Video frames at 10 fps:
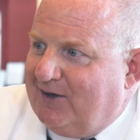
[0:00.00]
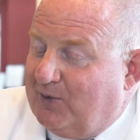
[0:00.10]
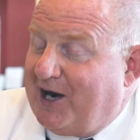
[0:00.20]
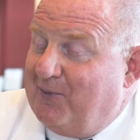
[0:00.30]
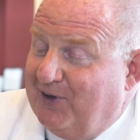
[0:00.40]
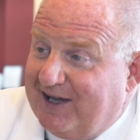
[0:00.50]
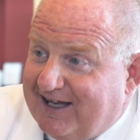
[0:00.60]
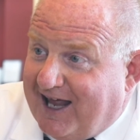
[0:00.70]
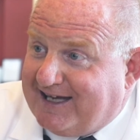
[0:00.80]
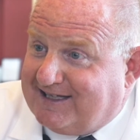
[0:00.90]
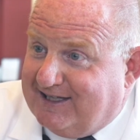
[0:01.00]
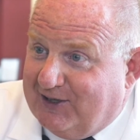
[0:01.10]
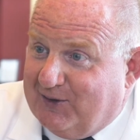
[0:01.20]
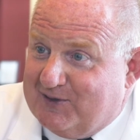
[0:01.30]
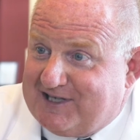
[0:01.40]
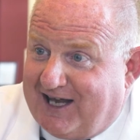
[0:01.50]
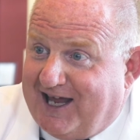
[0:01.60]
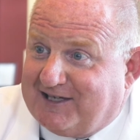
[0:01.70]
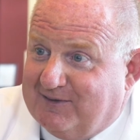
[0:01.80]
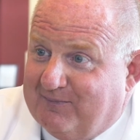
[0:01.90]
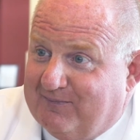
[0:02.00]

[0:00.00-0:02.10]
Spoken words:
What I really like to do is I like to